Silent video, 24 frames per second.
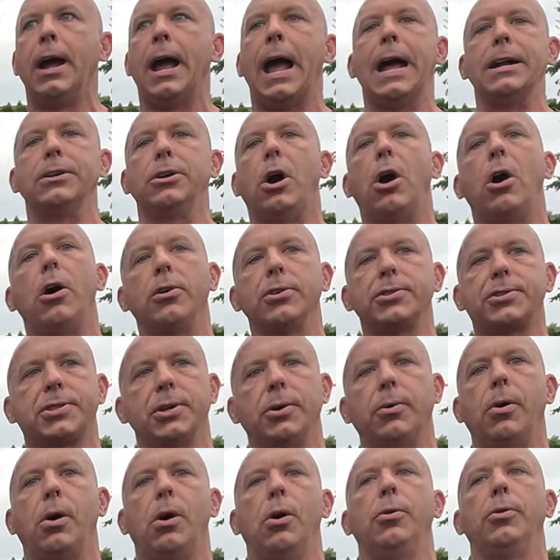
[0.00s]
and
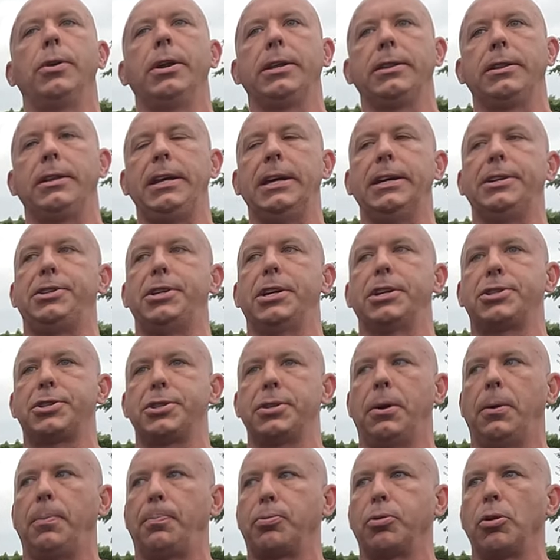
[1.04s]
also owning the
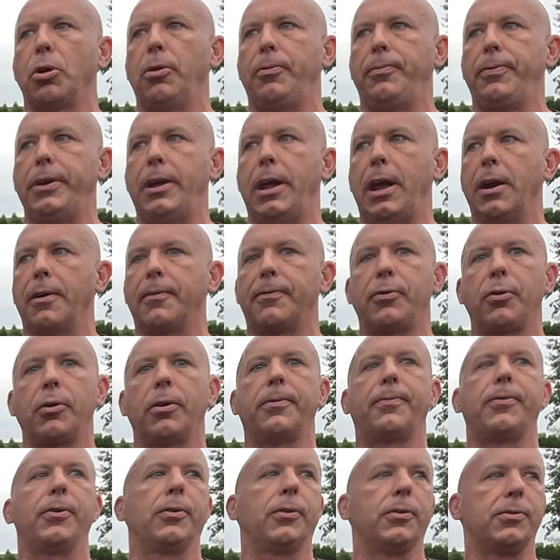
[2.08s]
additional Pro V Airfloor
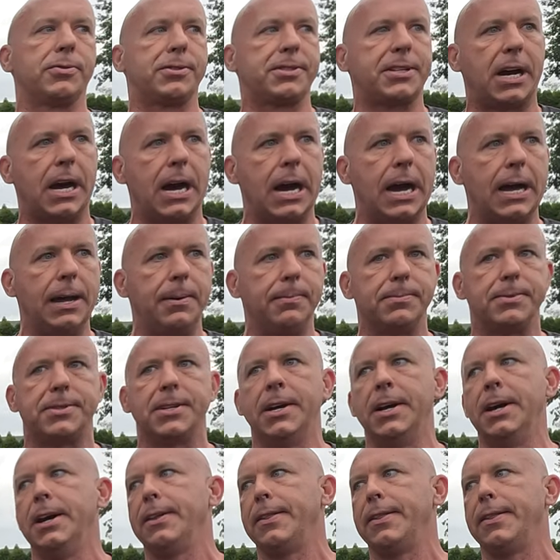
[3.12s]
for those times